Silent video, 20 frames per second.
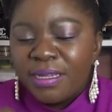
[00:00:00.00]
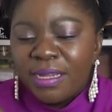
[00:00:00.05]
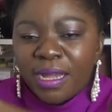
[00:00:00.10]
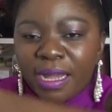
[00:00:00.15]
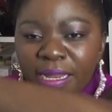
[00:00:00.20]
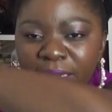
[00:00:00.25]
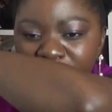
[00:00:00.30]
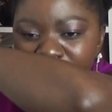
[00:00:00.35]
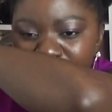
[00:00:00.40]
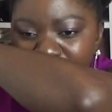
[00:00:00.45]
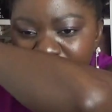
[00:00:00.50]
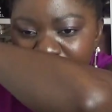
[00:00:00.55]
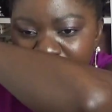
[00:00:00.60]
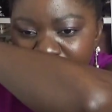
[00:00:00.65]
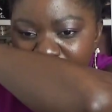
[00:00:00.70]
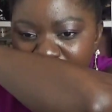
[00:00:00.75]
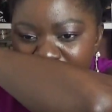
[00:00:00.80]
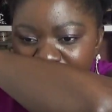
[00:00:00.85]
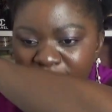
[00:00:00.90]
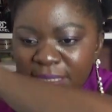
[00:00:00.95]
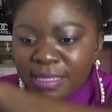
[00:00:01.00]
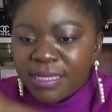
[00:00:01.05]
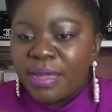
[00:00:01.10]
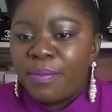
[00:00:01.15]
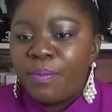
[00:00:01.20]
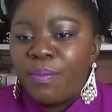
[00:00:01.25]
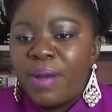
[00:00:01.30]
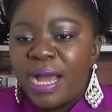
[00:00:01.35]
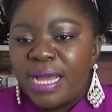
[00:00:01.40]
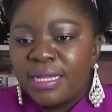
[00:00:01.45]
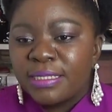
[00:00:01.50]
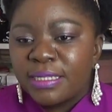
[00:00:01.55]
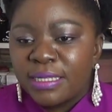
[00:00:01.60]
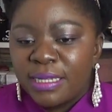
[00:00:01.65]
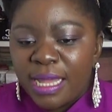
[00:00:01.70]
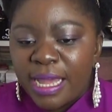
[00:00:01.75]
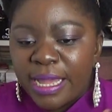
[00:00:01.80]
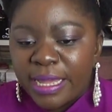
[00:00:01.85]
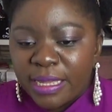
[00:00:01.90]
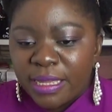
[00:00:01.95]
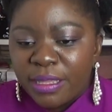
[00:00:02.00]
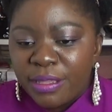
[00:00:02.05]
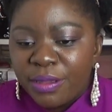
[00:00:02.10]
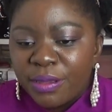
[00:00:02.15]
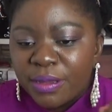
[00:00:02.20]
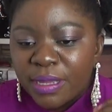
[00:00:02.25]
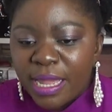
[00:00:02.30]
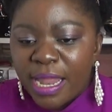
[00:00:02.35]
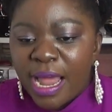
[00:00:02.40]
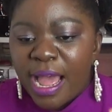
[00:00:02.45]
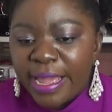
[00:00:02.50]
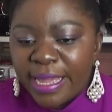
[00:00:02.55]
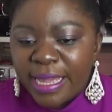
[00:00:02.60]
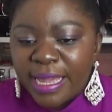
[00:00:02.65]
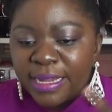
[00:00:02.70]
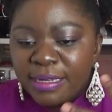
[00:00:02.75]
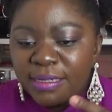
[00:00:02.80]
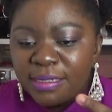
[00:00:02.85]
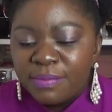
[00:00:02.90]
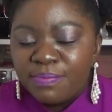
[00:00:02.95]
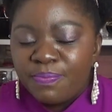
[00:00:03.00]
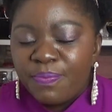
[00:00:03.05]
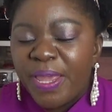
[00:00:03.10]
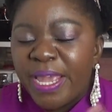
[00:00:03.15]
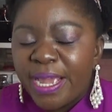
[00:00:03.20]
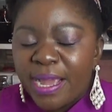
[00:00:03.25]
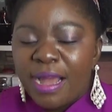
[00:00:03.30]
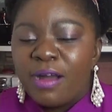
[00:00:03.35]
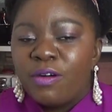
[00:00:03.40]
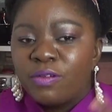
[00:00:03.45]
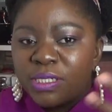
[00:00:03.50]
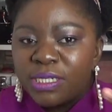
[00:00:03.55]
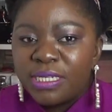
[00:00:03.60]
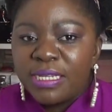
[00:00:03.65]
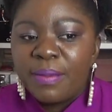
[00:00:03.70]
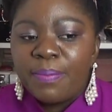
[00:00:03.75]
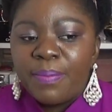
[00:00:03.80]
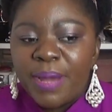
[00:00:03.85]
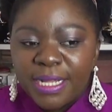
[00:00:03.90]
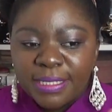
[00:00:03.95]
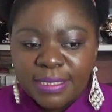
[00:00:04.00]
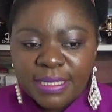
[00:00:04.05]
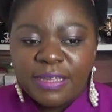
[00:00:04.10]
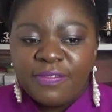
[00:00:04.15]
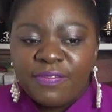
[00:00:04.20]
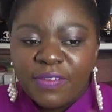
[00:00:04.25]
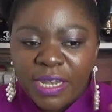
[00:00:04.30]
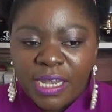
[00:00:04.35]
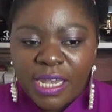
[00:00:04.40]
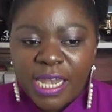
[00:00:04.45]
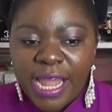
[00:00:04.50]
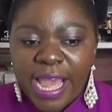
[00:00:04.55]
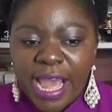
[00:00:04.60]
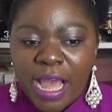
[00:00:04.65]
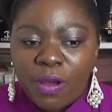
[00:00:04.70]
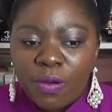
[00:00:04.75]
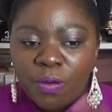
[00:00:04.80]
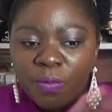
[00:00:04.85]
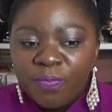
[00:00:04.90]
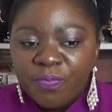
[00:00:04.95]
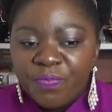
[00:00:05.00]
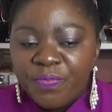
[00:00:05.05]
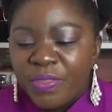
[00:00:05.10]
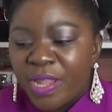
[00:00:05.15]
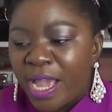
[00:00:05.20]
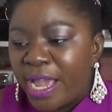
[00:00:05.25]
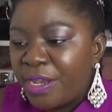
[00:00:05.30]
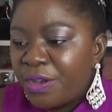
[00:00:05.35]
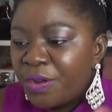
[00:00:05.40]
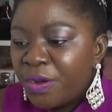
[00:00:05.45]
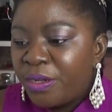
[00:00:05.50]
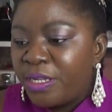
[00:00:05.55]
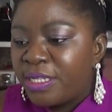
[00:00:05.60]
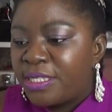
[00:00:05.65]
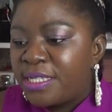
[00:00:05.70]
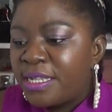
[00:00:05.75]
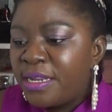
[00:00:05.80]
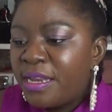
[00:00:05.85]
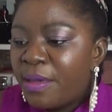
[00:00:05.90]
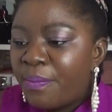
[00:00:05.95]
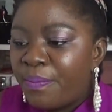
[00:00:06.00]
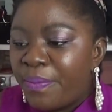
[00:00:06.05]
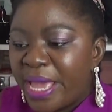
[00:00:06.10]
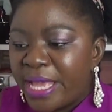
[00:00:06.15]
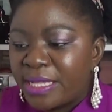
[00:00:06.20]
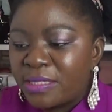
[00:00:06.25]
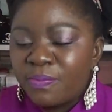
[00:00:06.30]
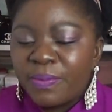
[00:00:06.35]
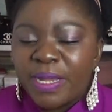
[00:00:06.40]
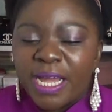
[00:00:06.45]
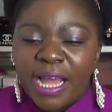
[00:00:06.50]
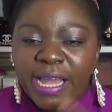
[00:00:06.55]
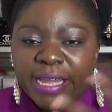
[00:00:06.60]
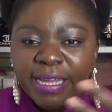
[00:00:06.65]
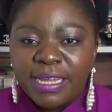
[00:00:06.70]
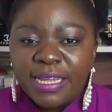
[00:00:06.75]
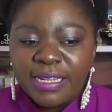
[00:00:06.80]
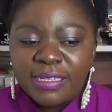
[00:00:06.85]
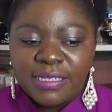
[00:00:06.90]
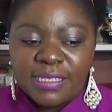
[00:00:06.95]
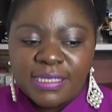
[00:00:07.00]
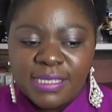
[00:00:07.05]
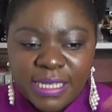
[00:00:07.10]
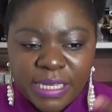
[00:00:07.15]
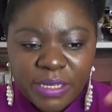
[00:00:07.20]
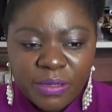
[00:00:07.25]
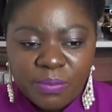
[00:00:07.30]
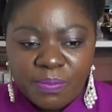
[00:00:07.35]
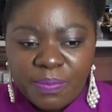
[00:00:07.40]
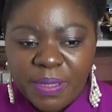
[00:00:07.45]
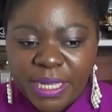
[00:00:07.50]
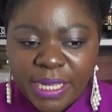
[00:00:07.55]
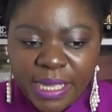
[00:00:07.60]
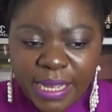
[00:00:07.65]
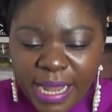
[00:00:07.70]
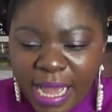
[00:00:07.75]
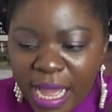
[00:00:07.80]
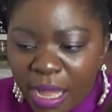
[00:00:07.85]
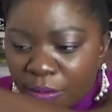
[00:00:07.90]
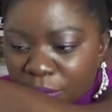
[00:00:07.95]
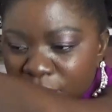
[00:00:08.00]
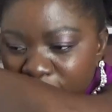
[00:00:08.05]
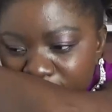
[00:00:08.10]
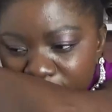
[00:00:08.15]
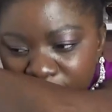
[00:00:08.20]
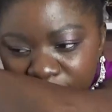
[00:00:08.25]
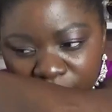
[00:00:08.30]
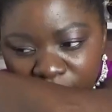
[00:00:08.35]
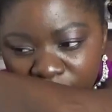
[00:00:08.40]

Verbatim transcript: And you can get the musk, like I can pick out the musk even now. I know it's in the base, but I can still pick it out.